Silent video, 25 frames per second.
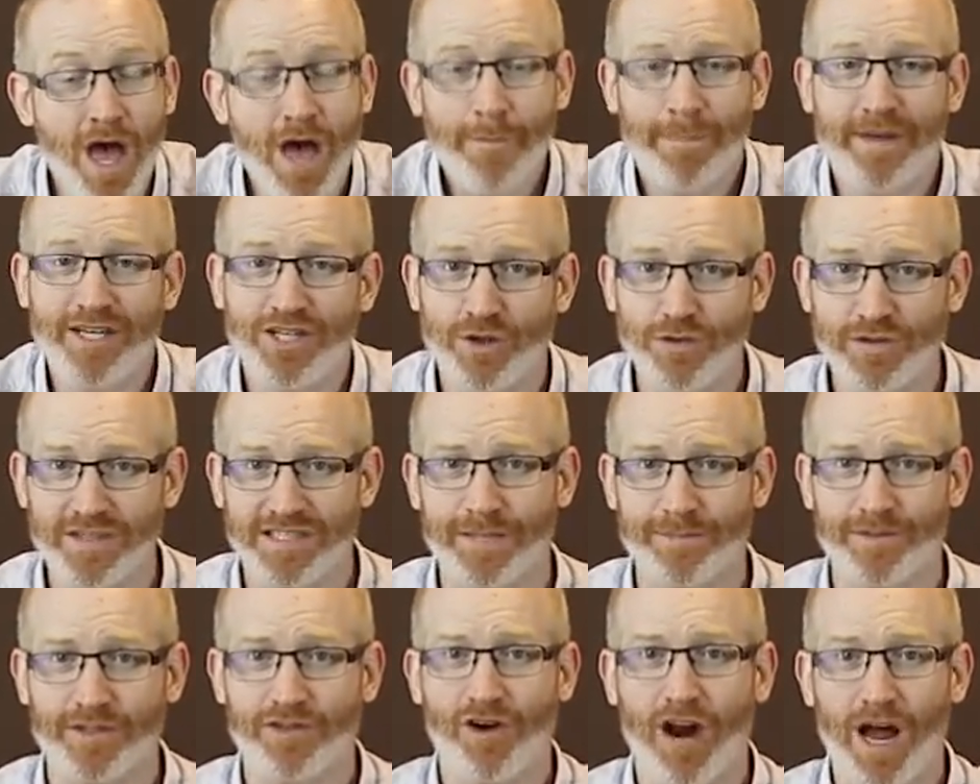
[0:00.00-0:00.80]
Be sure to
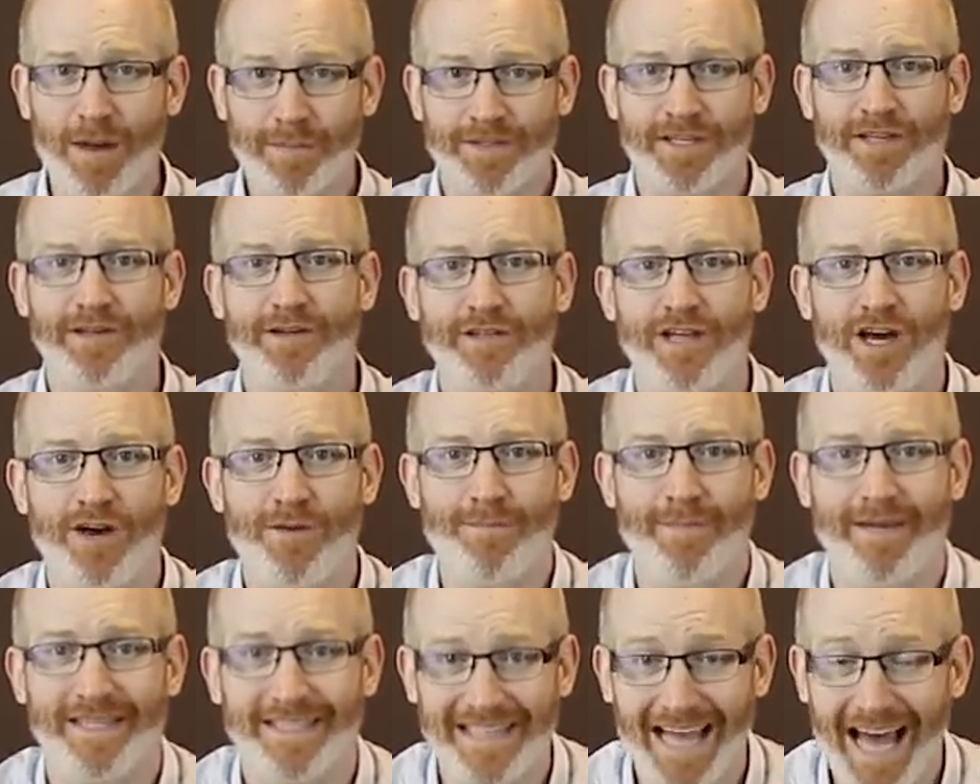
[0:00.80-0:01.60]
subscribe so you
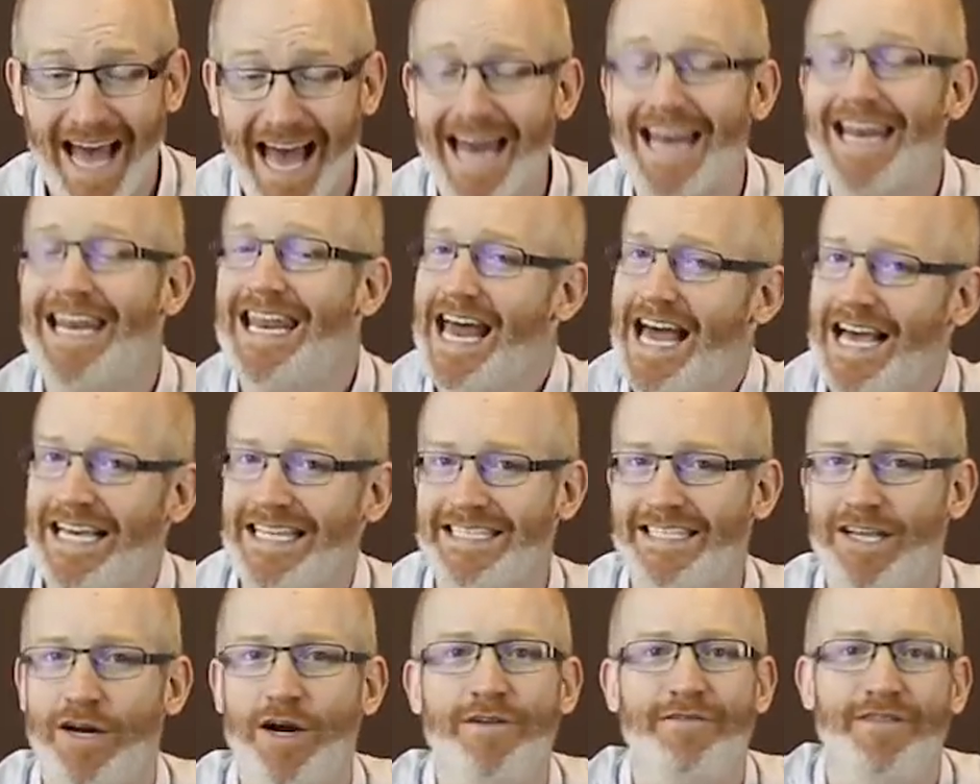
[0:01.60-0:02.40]
don't miss that, and let
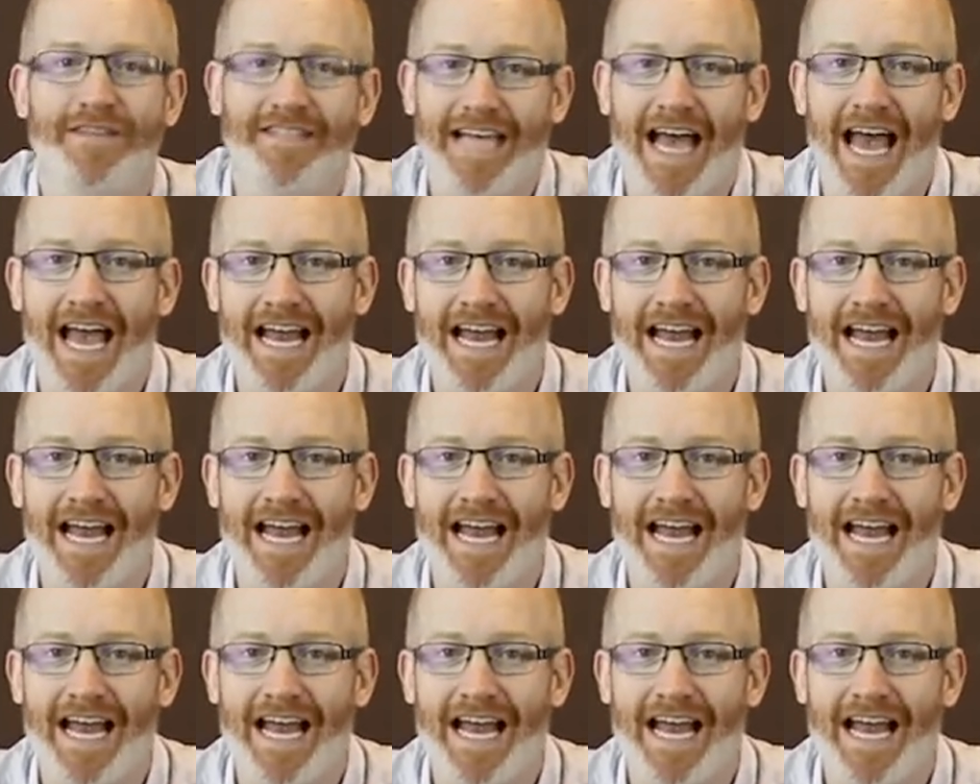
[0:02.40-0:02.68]
us know if there's